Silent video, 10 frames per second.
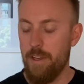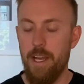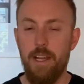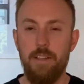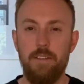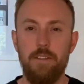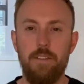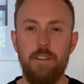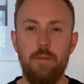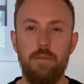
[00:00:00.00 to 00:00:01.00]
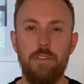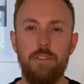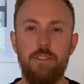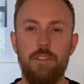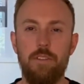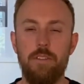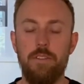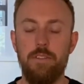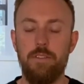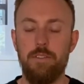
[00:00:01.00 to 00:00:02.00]
hands up to your
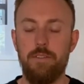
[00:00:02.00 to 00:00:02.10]
shoulders,